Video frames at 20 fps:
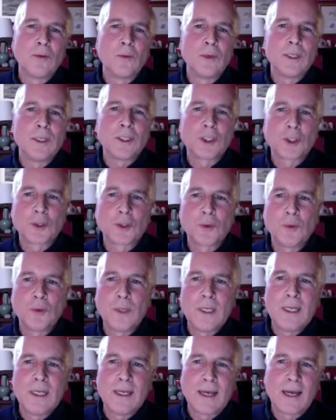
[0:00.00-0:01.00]
which
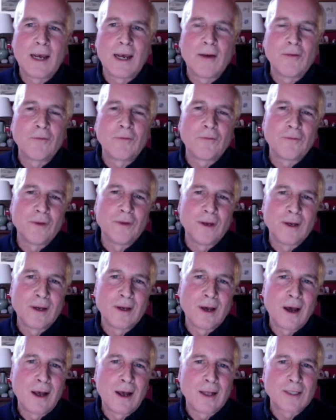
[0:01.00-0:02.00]
we have
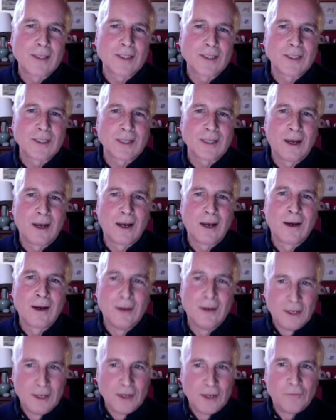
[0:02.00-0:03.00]
asked our
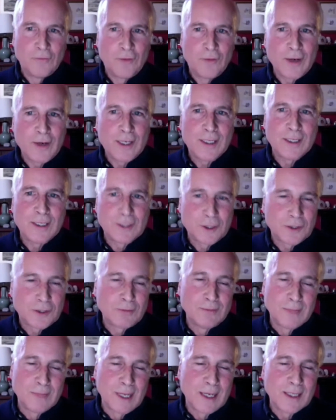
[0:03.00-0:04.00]
very
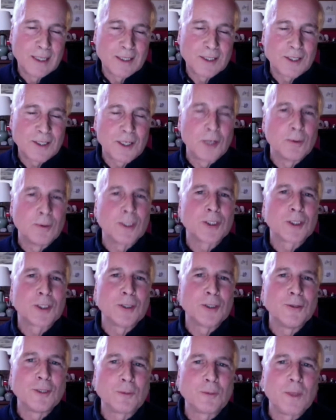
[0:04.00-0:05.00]
distinguished
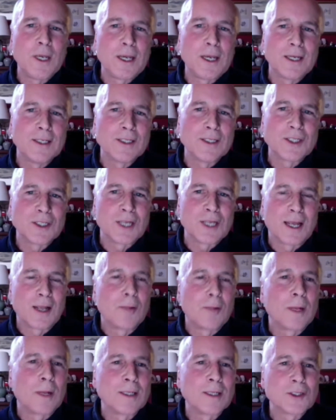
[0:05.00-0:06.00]
two speakers to
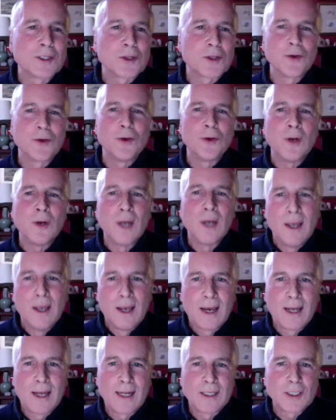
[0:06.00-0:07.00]
help us through.
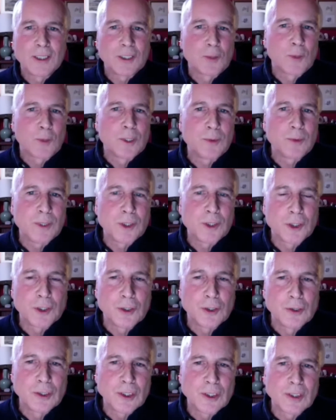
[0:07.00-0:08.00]
And I just want to
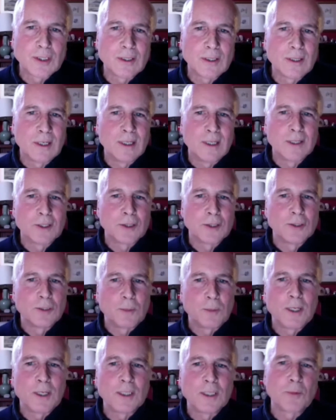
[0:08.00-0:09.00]
introduce the two
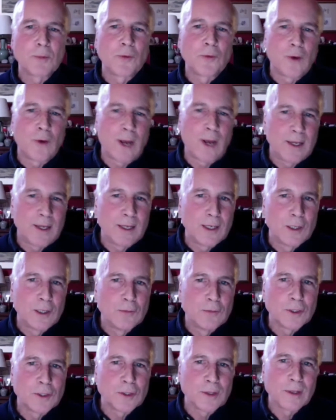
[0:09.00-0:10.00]
speakers before handing
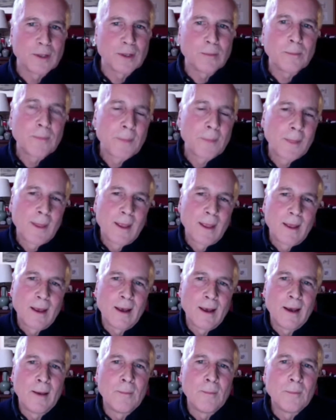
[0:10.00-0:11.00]
over to them.
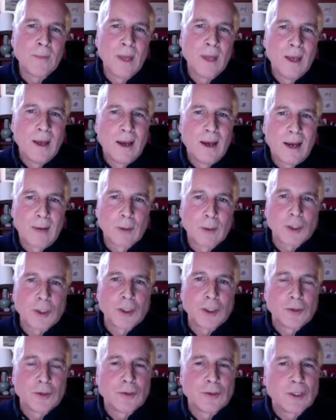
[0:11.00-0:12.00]
I want to
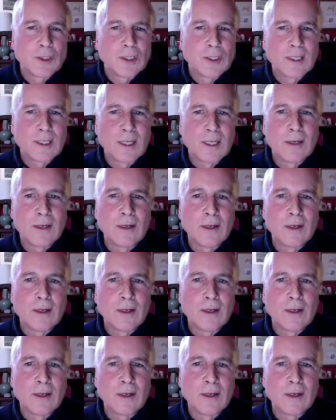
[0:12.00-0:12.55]
introduce